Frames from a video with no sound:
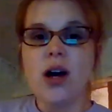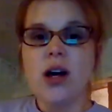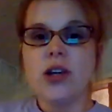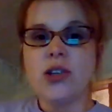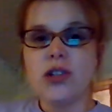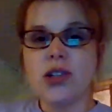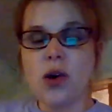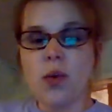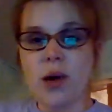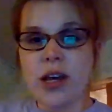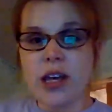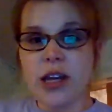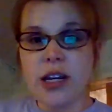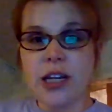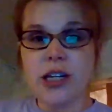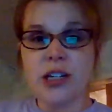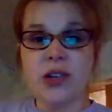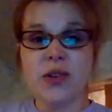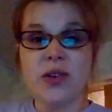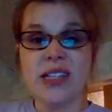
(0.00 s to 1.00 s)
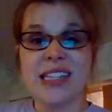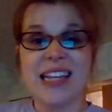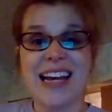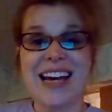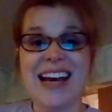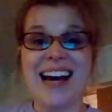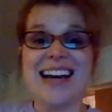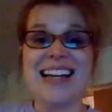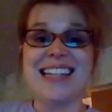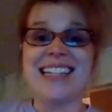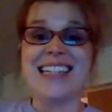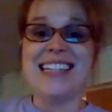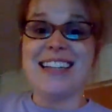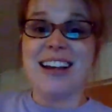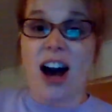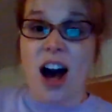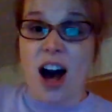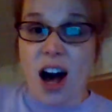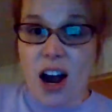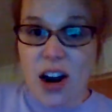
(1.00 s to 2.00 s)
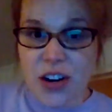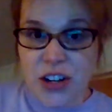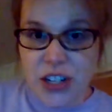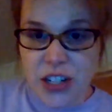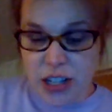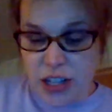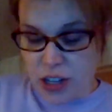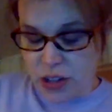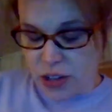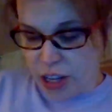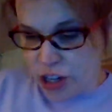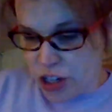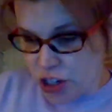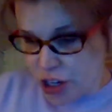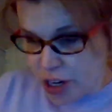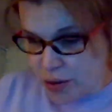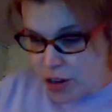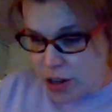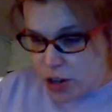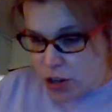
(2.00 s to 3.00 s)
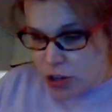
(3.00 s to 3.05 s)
So what you need to do is say a da articulation.